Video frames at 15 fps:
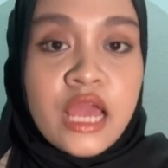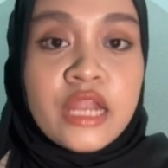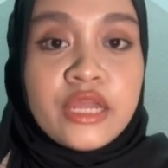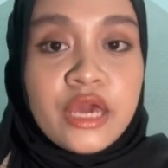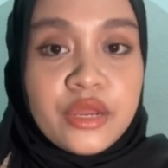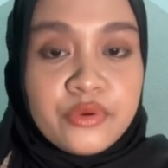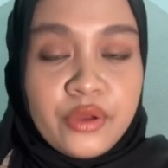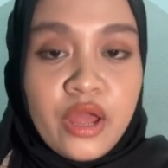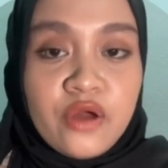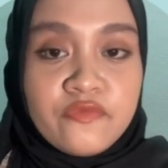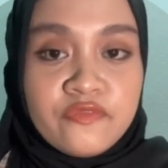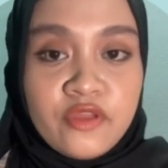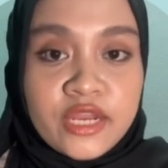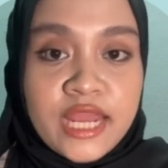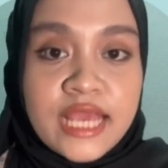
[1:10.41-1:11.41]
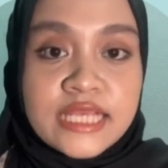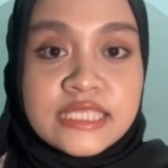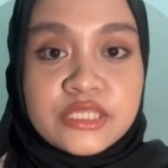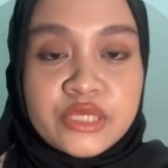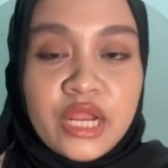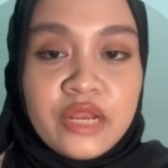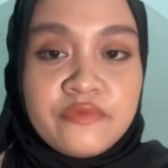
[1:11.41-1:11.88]
The area of law that
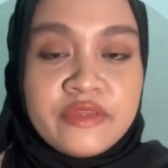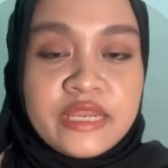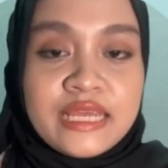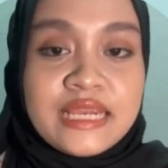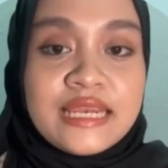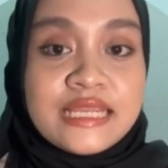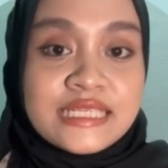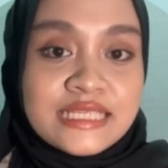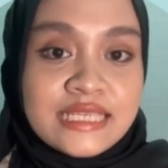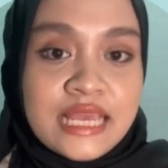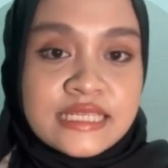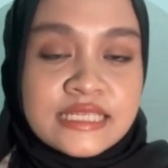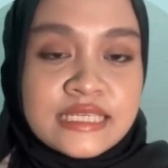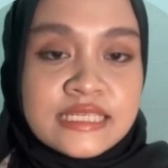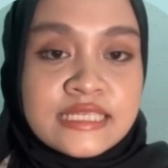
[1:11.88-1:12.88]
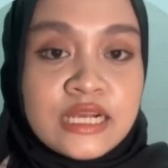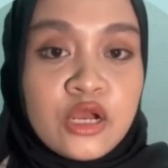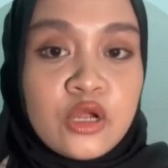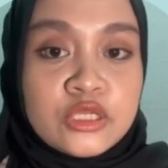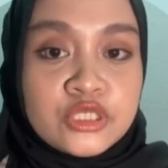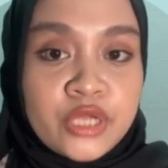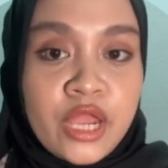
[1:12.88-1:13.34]
is relevant in this case is the
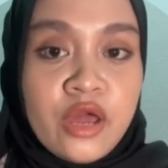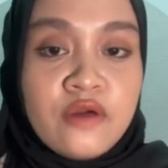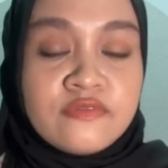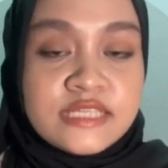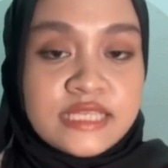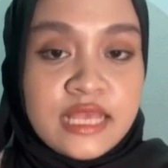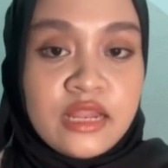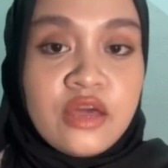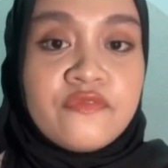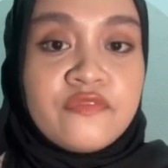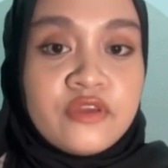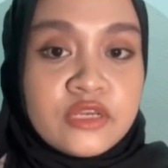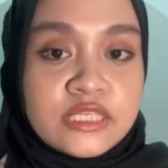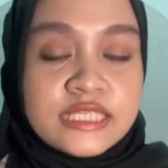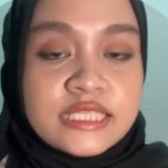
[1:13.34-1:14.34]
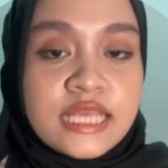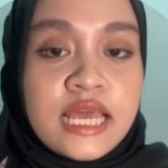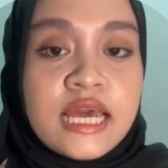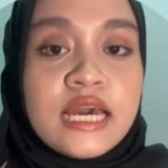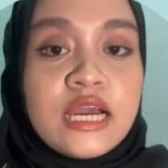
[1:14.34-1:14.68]
contract of sale of goods.